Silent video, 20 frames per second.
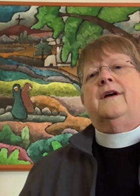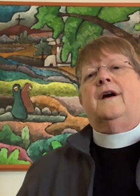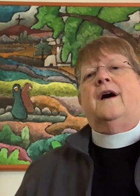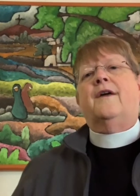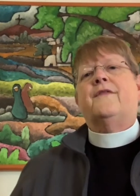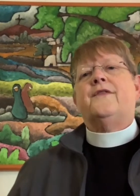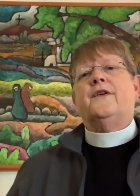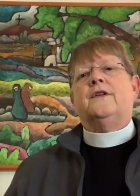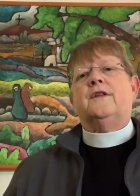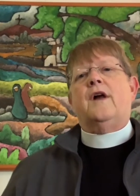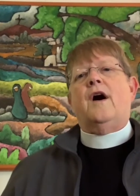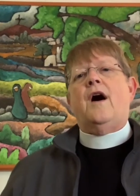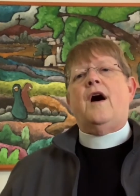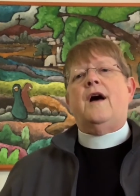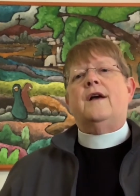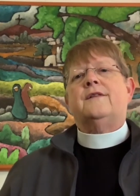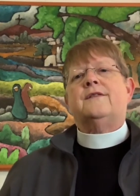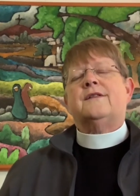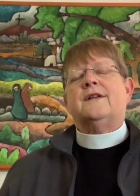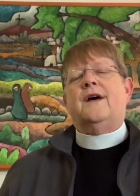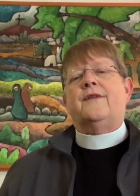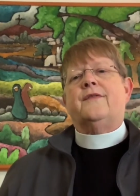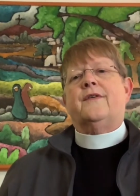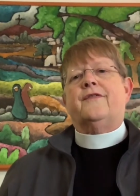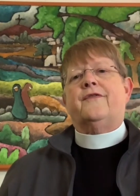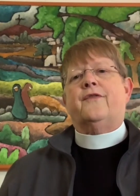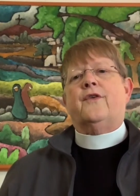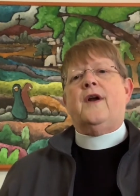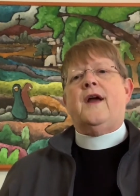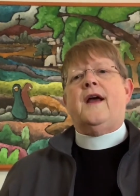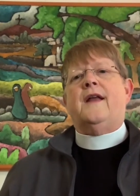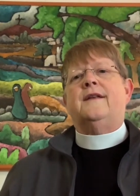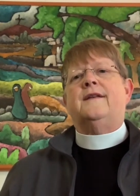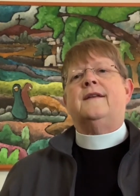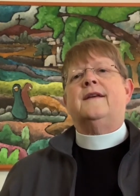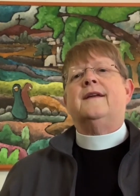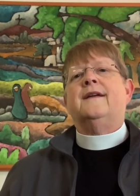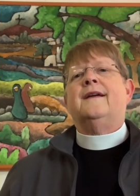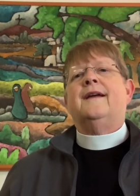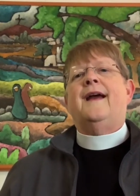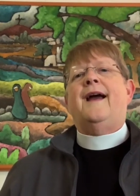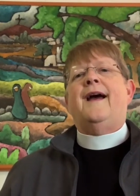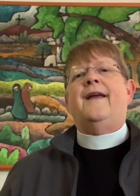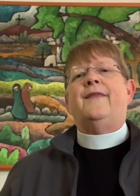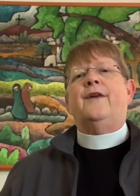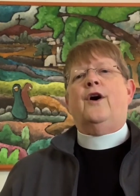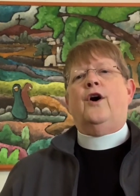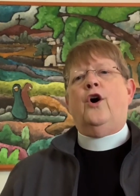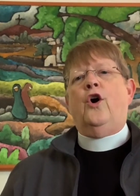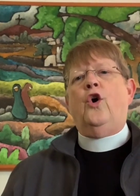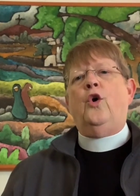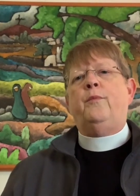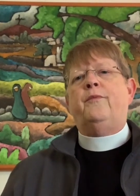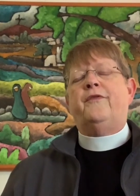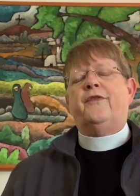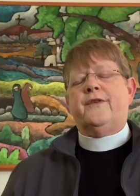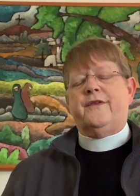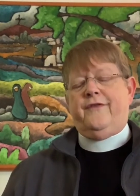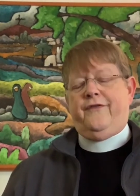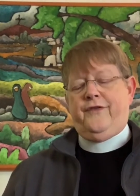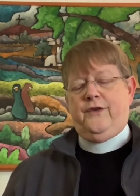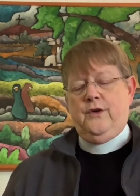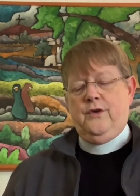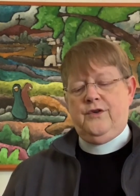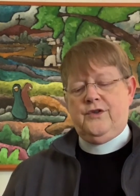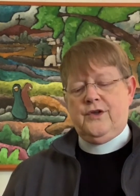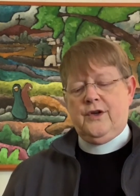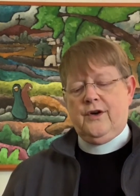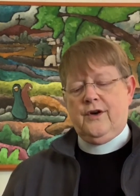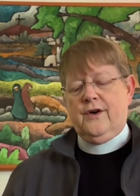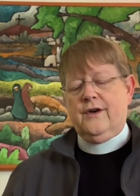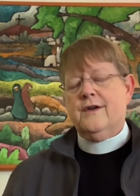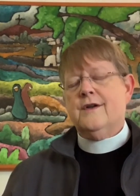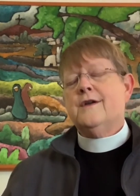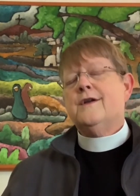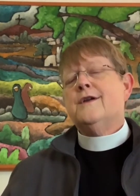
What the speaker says: of the loss of a friend and the hope for the future